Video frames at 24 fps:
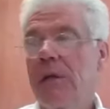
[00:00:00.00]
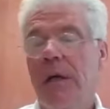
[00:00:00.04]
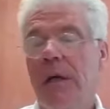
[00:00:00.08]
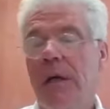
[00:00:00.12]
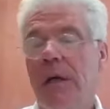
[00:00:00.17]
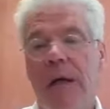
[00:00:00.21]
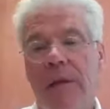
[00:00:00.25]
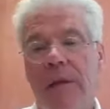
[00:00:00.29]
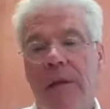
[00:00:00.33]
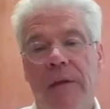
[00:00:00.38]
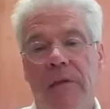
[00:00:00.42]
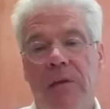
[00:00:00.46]

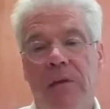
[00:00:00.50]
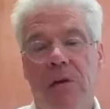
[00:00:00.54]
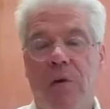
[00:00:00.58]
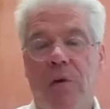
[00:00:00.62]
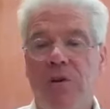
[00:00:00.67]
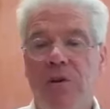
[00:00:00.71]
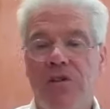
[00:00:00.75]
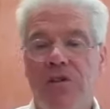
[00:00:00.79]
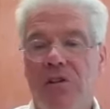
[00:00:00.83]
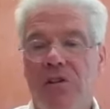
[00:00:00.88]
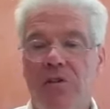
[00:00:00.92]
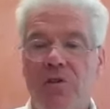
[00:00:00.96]
And then the
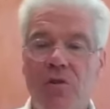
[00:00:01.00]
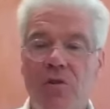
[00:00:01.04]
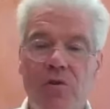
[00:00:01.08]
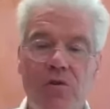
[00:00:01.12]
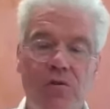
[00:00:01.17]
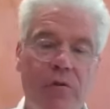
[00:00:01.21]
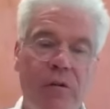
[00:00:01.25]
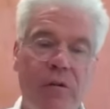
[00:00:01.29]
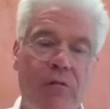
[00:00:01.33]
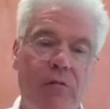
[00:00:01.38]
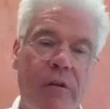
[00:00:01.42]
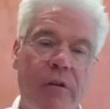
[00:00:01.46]
question is who's
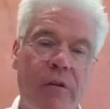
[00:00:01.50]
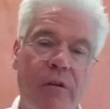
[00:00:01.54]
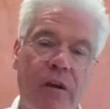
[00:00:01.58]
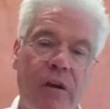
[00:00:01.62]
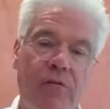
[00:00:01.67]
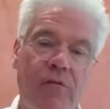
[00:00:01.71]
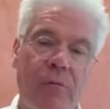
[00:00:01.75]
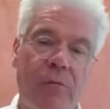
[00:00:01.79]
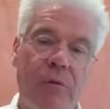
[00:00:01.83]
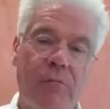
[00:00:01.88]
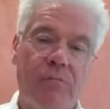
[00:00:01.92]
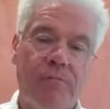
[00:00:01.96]
really running the
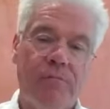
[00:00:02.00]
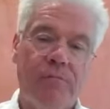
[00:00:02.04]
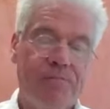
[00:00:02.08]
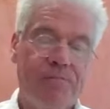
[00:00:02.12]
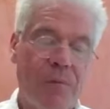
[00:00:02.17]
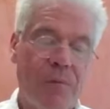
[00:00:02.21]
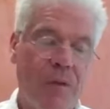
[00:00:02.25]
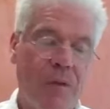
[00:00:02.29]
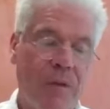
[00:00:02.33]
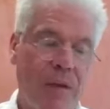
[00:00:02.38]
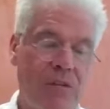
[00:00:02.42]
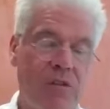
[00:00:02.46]
government?
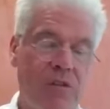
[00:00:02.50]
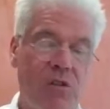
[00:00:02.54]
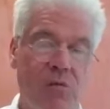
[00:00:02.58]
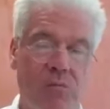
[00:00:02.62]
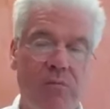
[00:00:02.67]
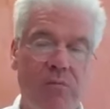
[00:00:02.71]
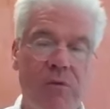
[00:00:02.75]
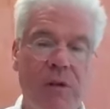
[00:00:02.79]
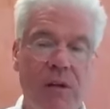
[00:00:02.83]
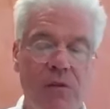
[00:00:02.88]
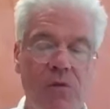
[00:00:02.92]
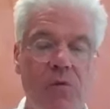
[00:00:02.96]
And
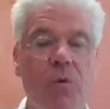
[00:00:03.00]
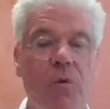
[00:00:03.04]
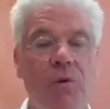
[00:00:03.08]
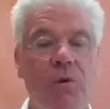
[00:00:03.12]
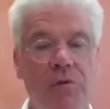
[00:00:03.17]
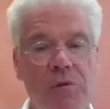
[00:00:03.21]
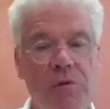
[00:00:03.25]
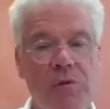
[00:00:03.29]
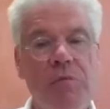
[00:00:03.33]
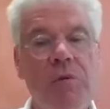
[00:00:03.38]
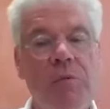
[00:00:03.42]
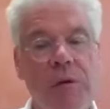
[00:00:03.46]
that's that's
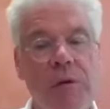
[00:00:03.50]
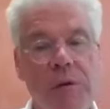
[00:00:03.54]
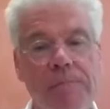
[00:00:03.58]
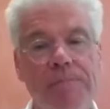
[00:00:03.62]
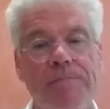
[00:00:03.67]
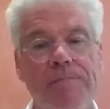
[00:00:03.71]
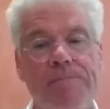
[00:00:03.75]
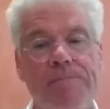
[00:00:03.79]
worrisome to me.